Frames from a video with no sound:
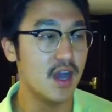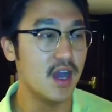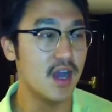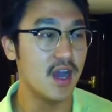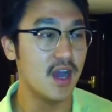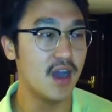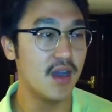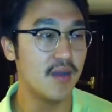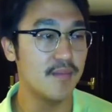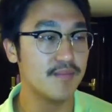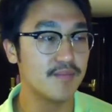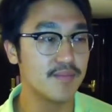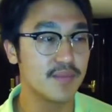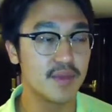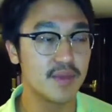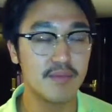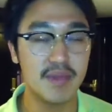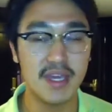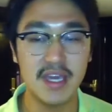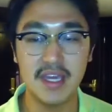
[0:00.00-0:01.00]
um,
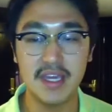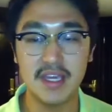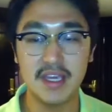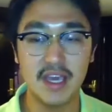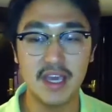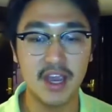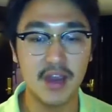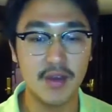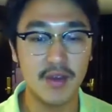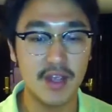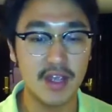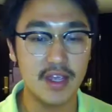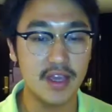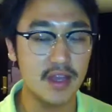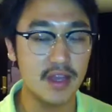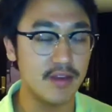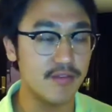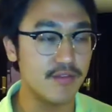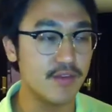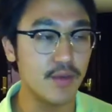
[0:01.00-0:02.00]
me,
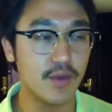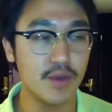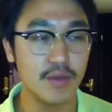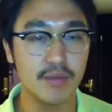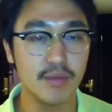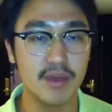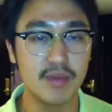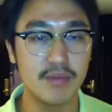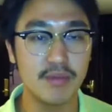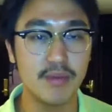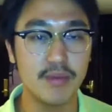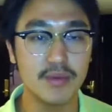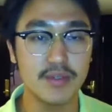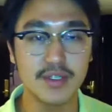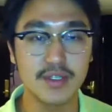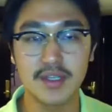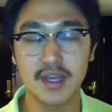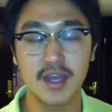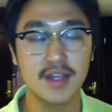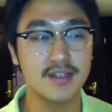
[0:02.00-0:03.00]
Gary, and a few other people
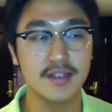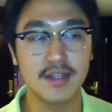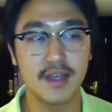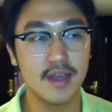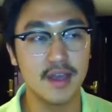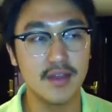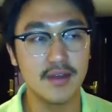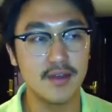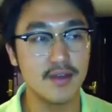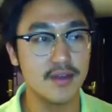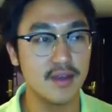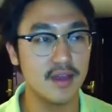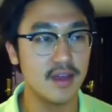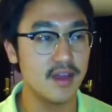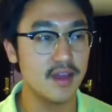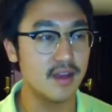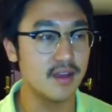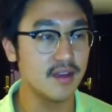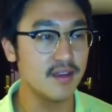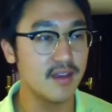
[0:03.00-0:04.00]
just got together
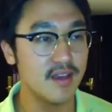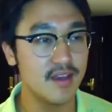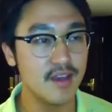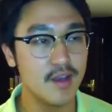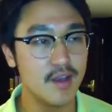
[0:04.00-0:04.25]
and